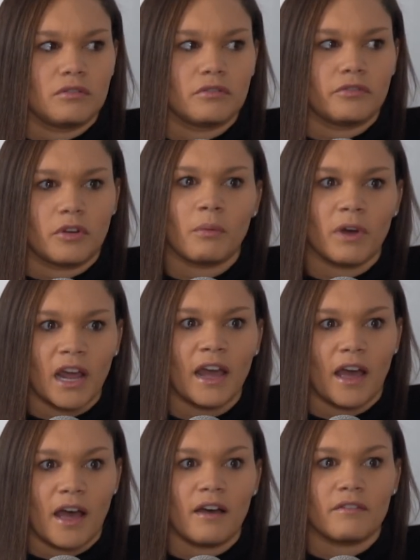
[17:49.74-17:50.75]
for what I
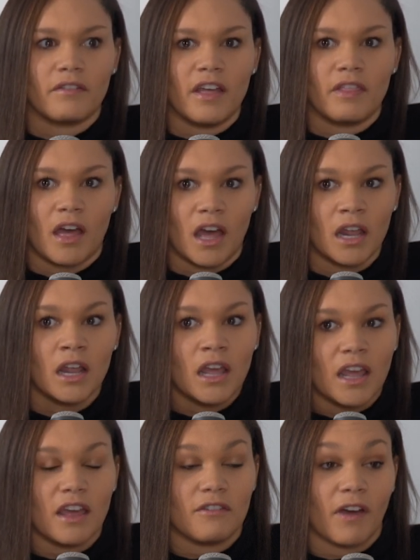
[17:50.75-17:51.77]
have. And that
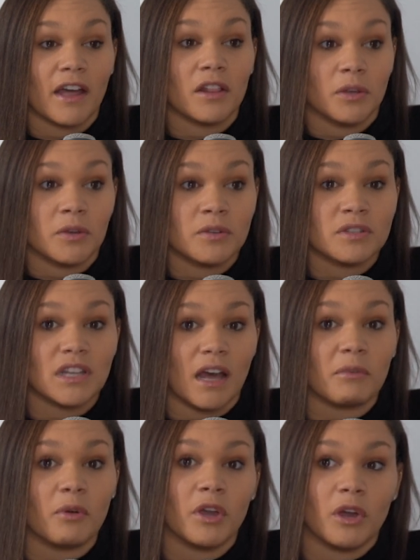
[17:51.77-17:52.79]
if I lose,
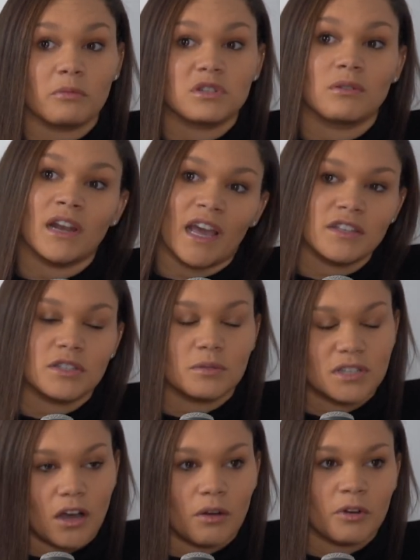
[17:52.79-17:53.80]
I'm going home to a nice
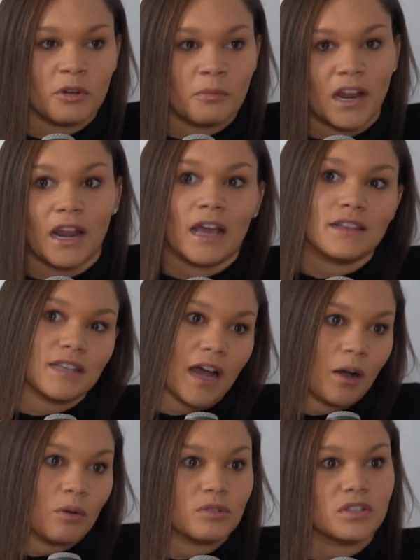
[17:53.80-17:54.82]
hotel room and a nice
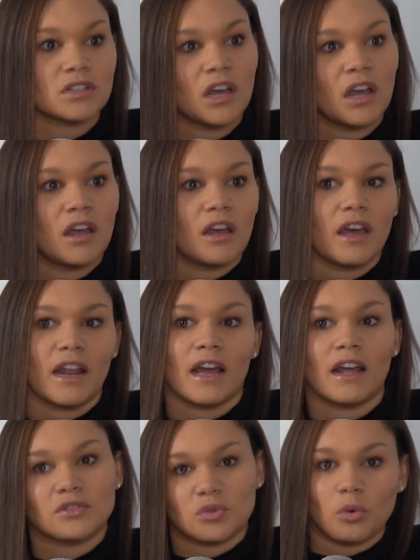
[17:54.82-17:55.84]
house. And I
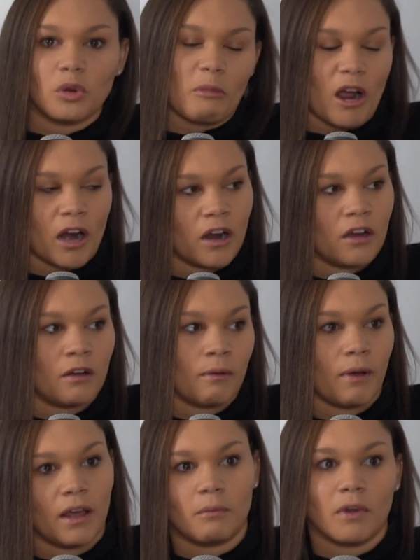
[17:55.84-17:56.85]
got school
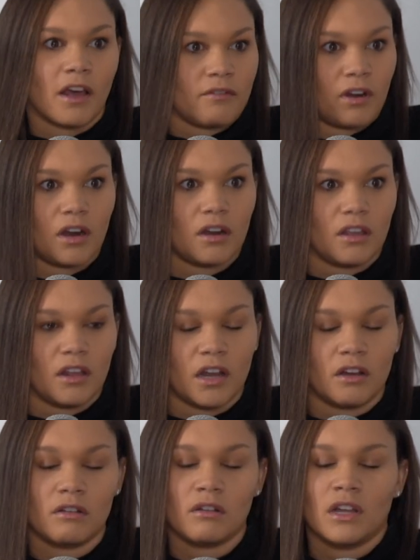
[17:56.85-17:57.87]
tomorrow and whatever, you
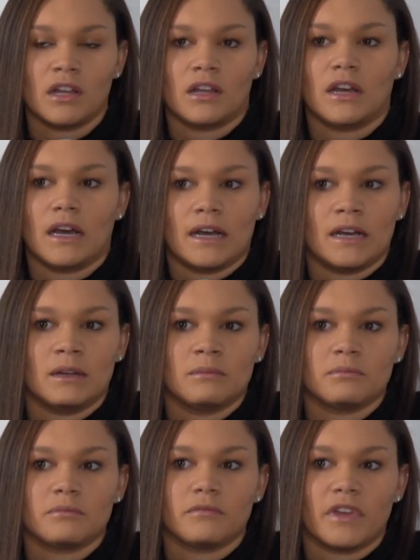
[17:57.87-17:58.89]
know?
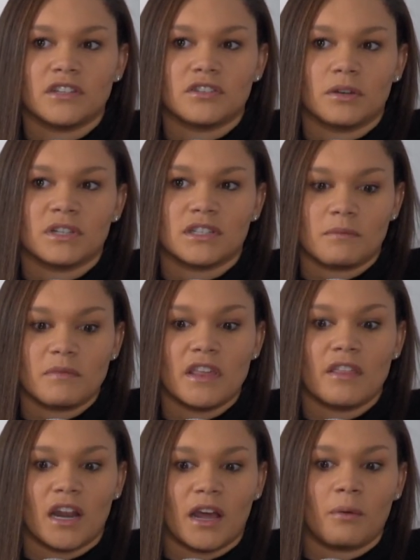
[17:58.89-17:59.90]
And so it's
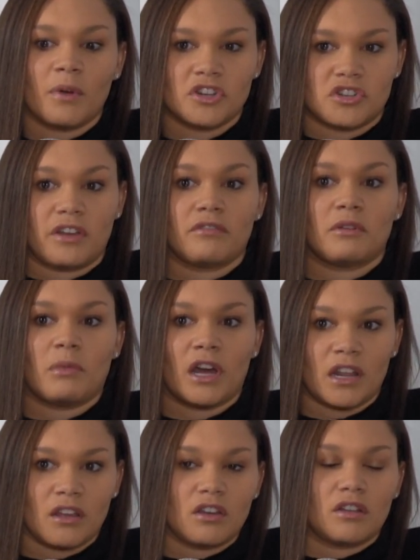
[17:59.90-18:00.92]
something that I wish
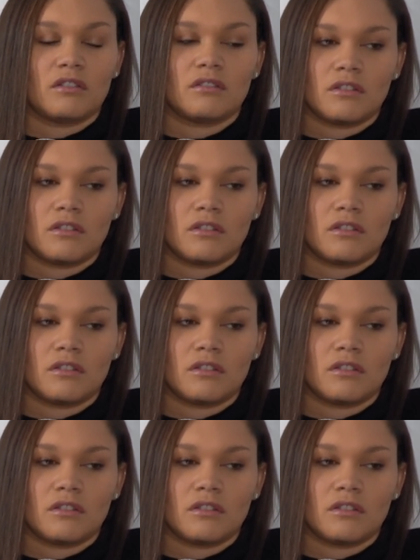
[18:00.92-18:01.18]
everybody could